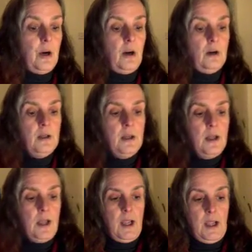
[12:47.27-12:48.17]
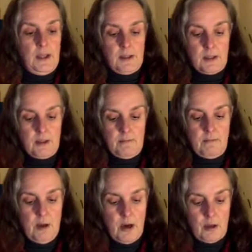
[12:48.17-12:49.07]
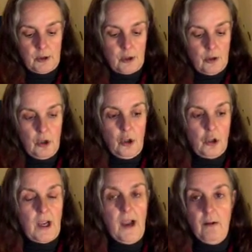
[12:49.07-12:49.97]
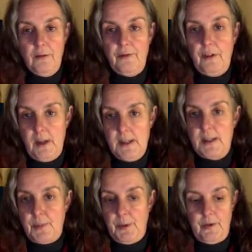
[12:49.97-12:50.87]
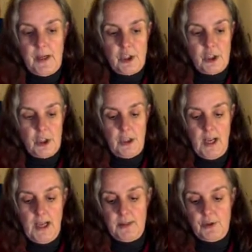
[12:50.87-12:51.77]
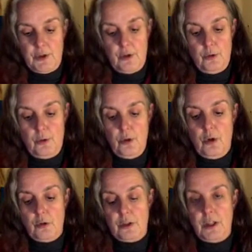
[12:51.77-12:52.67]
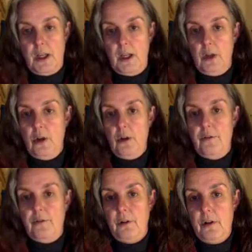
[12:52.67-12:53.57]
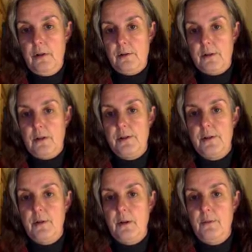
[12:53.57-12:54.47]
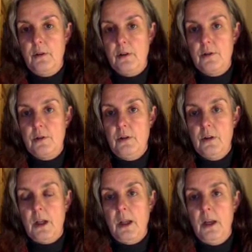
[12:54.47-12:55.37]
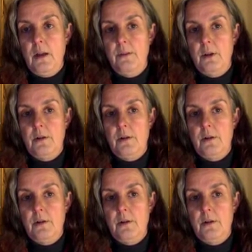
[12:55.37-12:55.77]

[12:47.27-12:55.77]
And March, look out for inspiration and do not take no for an answer. So I'm not going to look, and I'm going to pick